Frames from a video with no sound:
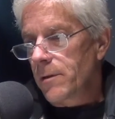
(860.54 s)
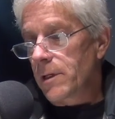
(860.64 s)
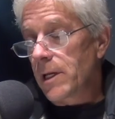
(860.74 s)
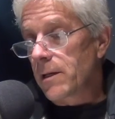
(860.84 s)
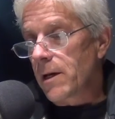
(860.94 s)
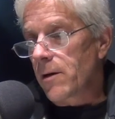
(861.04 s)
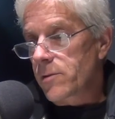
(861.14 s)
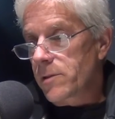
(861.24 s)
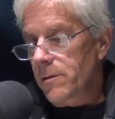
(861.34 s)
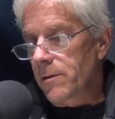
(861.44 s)
an
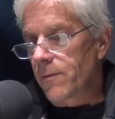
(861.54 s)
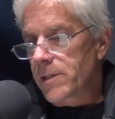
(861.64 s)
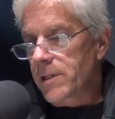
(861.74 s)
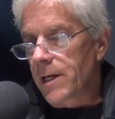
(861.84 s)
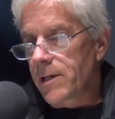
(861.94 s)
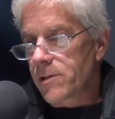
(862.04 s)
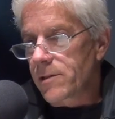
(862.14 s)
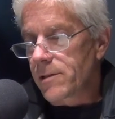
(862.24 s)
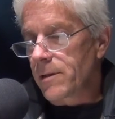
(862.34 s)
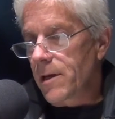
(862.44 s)
in-house
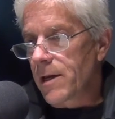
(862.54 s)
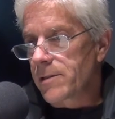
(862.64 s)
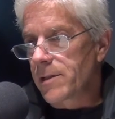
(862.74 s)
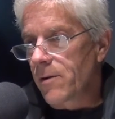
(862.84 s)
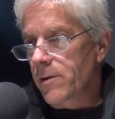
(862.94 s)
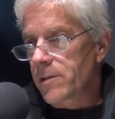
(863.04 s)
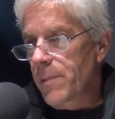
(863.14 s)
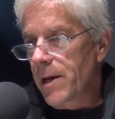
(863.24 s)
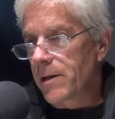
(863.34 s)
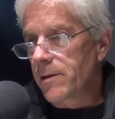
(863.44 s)
investigation, has now
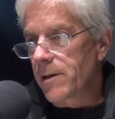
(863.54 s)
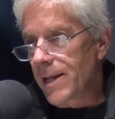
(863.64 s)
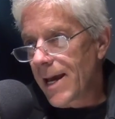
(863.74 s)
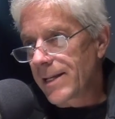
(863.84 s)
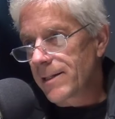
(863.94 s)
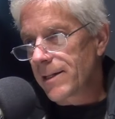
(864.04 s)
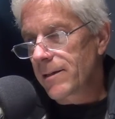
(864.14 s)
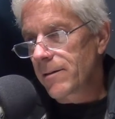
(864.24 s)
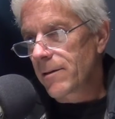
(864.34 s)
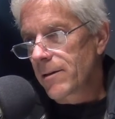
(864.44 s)
expanded to
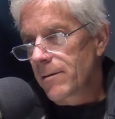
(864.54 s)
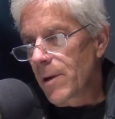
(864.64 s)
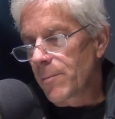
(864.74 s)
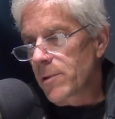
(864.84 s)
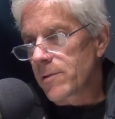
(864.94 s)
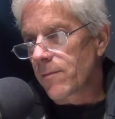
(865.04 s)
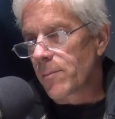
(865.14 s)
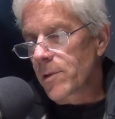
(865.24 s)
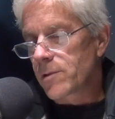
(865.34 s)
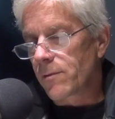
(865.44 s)
19 members of the
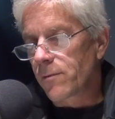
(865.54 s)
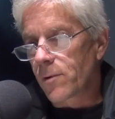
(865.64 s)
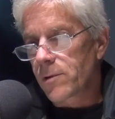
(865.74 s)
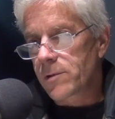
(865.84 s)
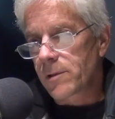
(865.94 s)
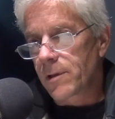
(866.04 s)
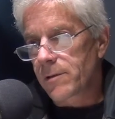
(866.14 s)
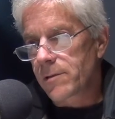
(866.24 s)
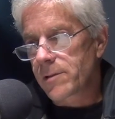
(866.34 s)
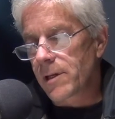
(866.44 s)
missile force
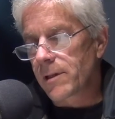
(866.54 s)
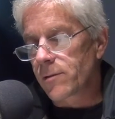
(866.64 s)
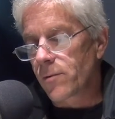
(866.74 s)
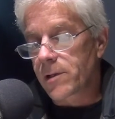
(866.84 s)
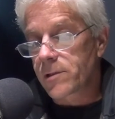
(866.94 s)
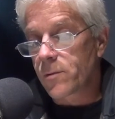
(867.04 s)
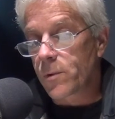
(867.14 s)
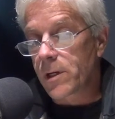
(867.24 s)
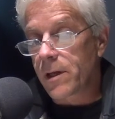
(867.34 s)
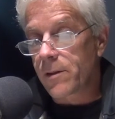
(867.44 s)
selling drugs to
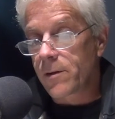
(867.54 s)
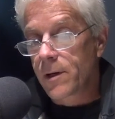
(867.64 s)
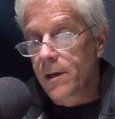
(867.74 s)
one another.